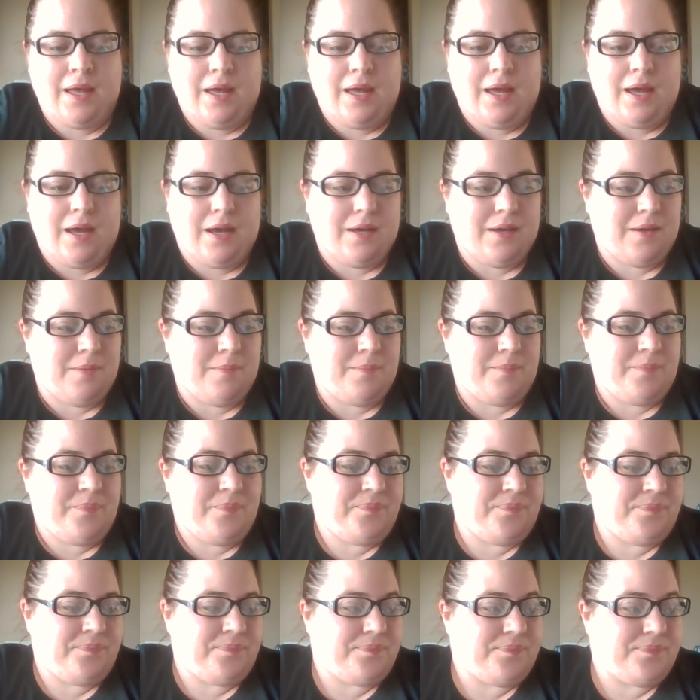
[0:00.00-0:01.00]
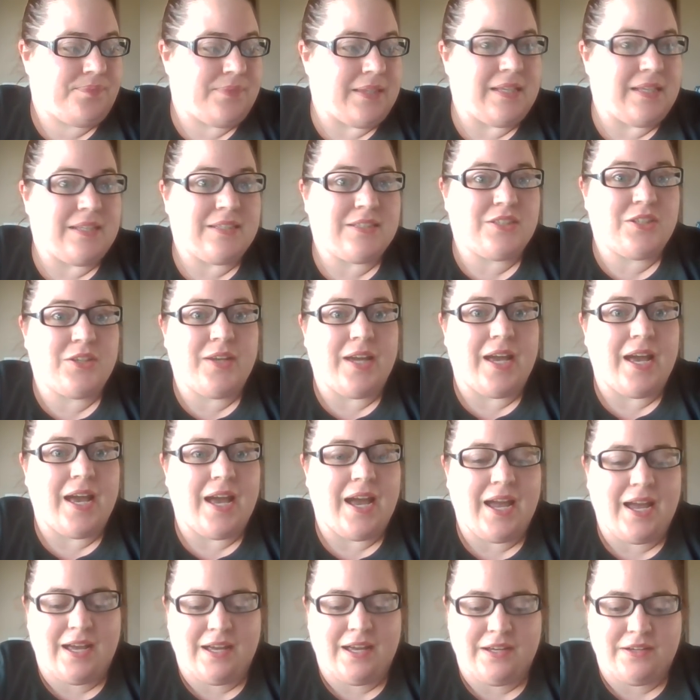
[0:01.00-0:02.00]
So yeah, I
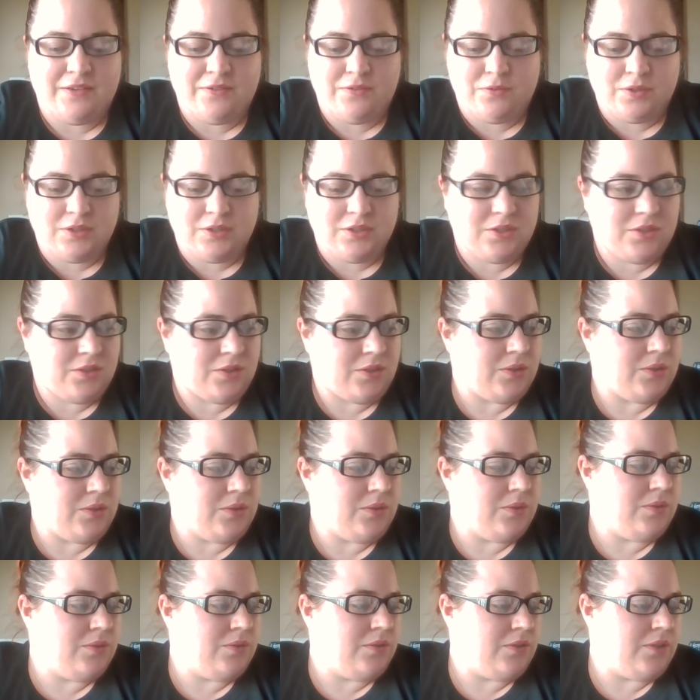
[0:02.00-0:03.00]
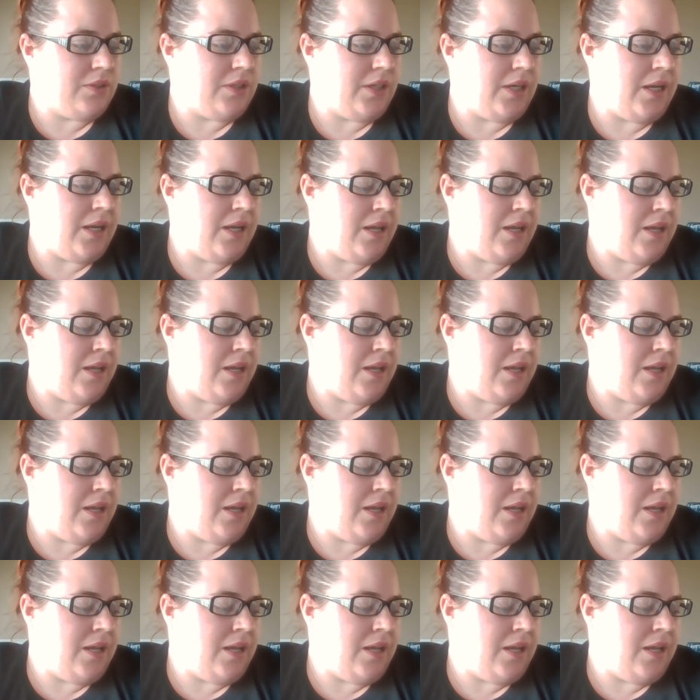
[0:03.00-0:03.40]
have 1, 2, 3.